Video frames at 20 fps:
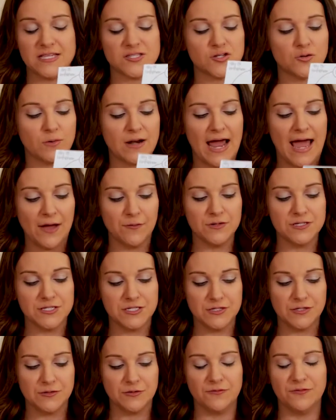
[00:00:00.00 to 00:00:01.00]
So what I would
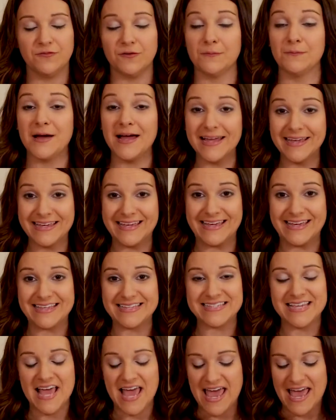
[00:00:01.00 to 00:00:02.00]
do for my
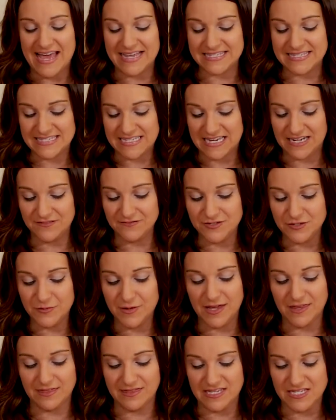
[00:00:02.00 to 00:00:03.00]
kids, instead of
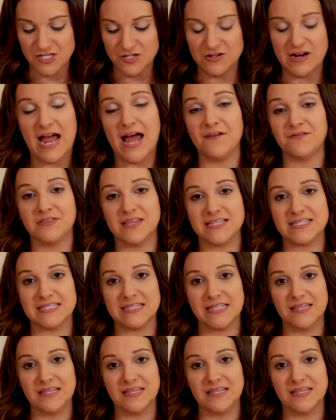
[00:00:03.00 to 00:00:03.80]
doing this craft that's